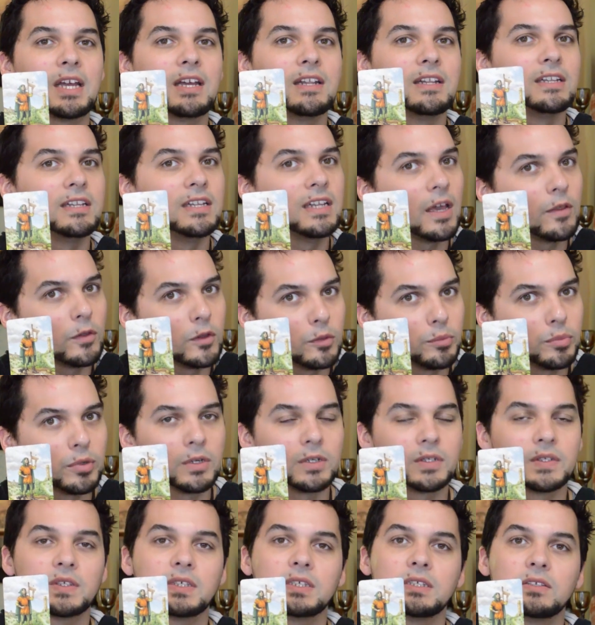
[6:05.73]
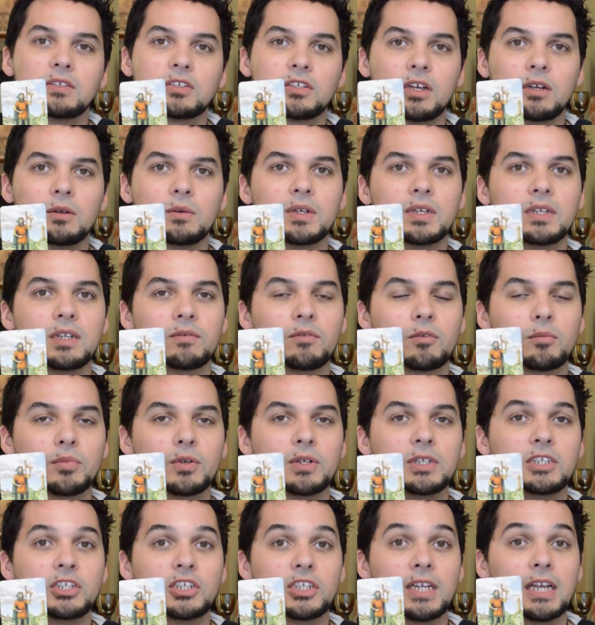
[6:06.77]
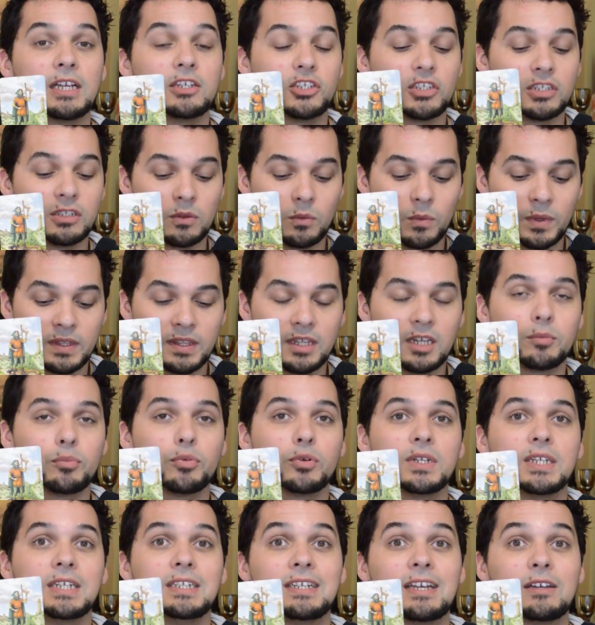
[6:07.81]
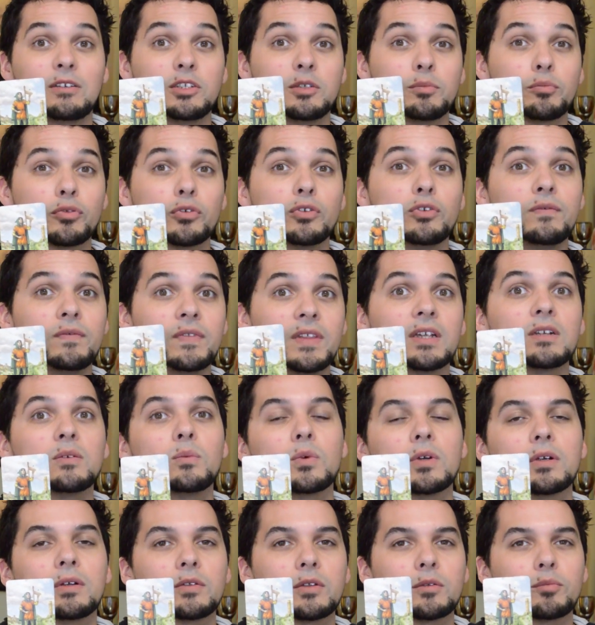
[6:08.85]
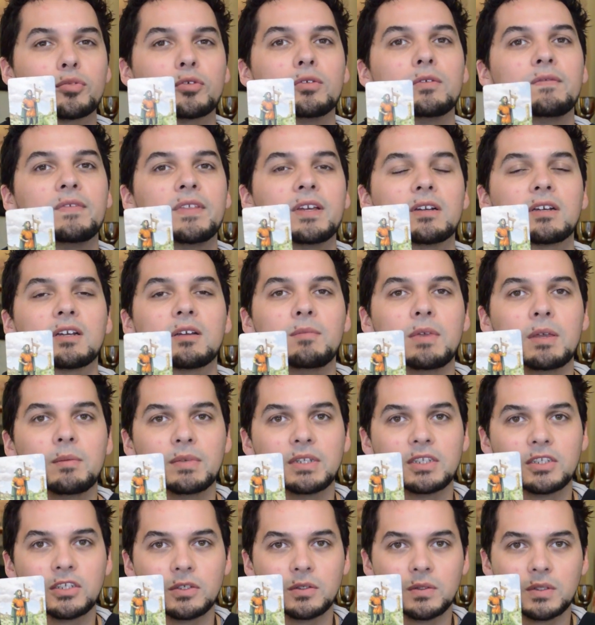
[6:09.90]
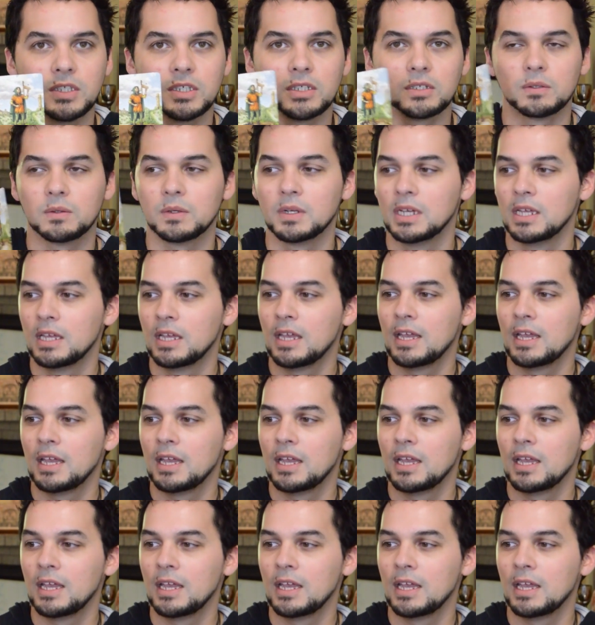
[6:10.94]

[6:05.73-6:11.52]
another person's token of appreciation or what they're putting down to prove their worth or prove their commitment to you.